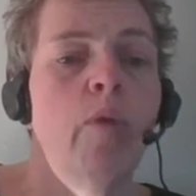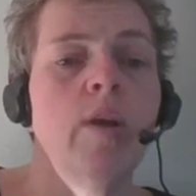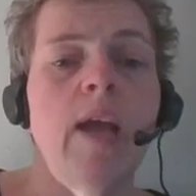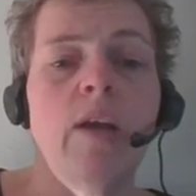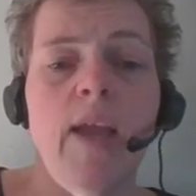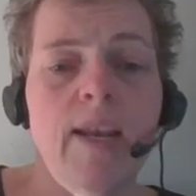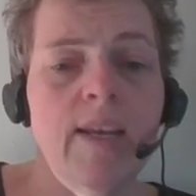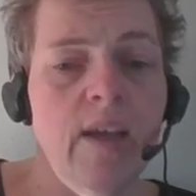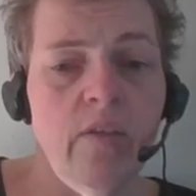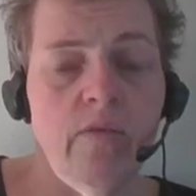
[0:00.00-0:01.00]
Point out
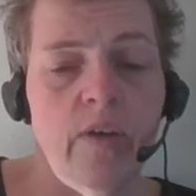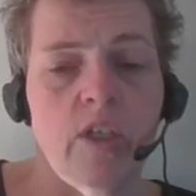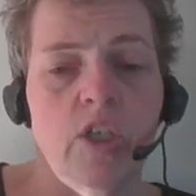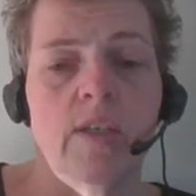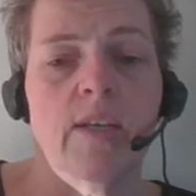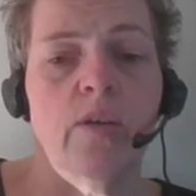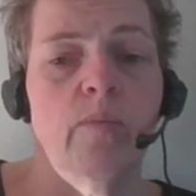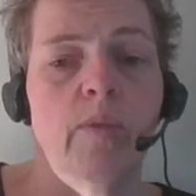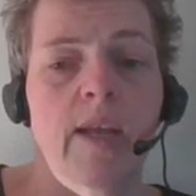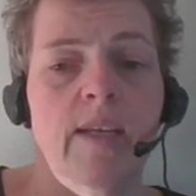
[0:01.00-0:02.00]
any other function that
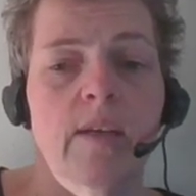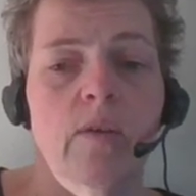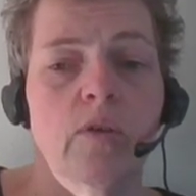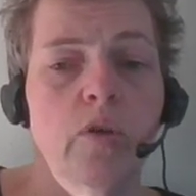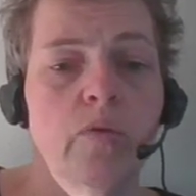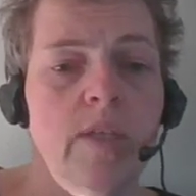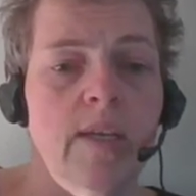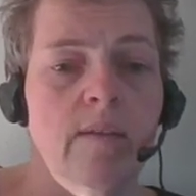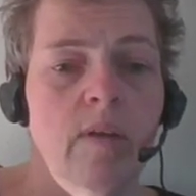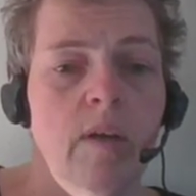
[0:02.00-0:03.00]
you're planning on using.